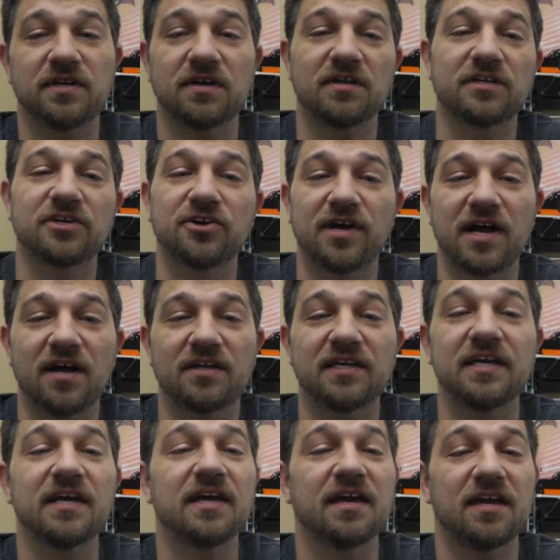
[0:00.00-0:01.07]
on a
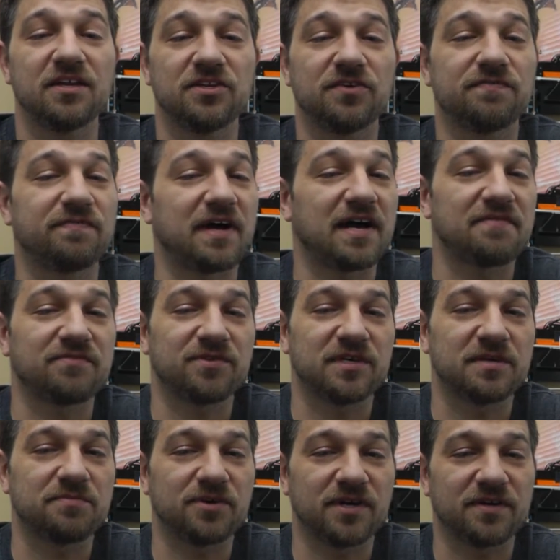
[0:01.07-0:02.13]
Creality Ender 5
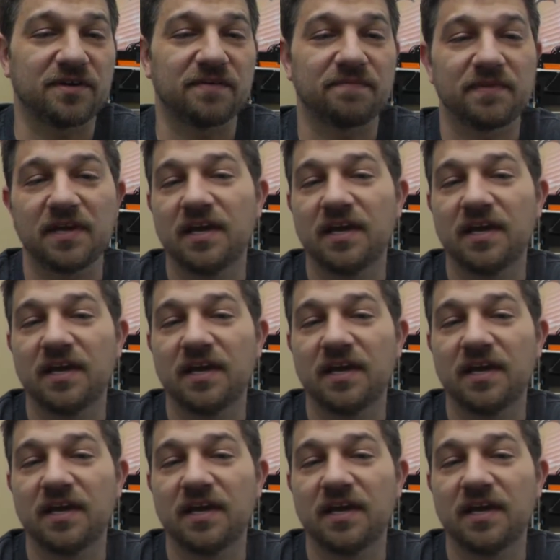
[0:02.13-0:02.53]
3D printer.